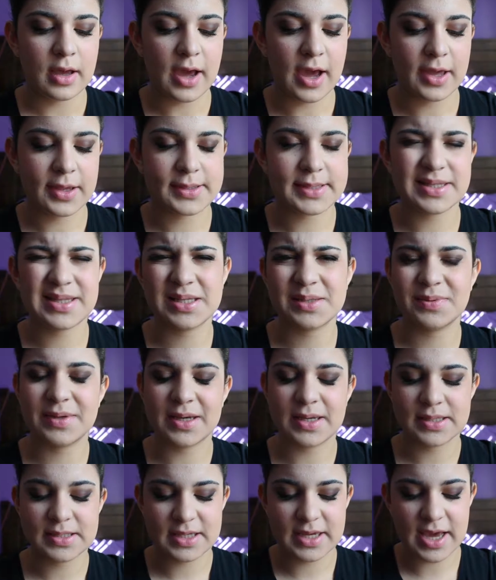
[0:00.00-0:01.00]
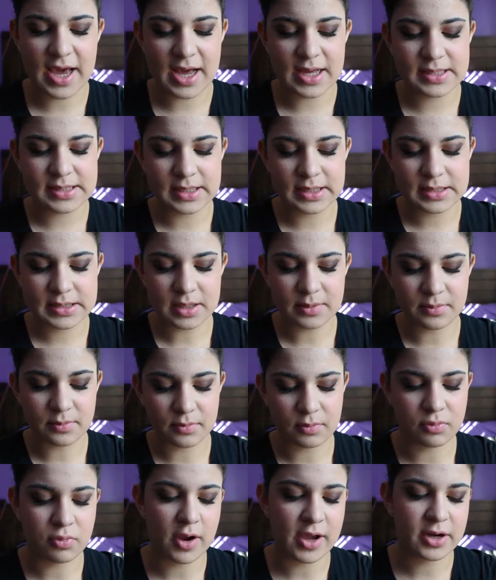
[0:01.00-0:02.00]
I said this because it has like
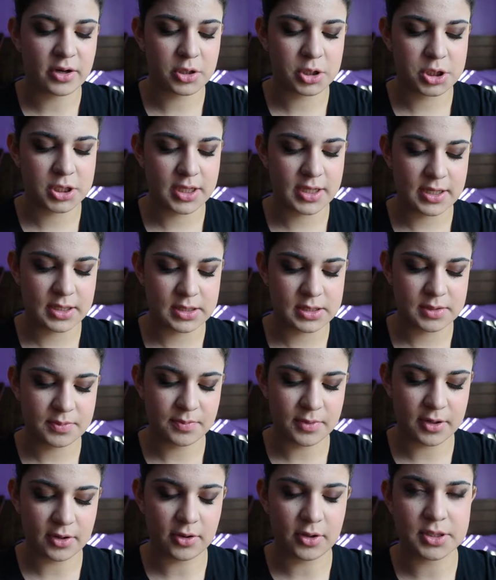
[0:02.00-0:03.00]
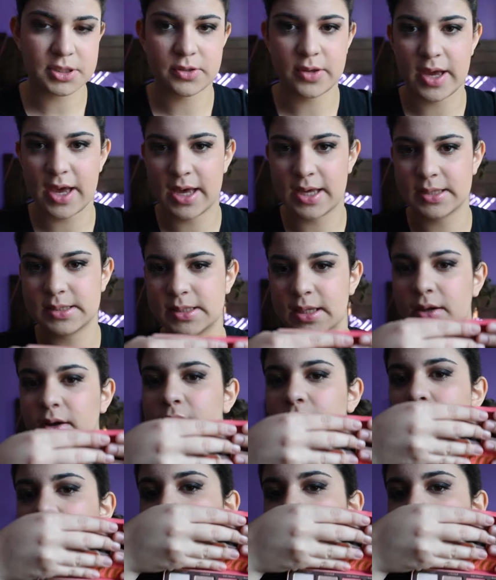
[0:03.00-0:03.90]
some brighter shades, but it also has like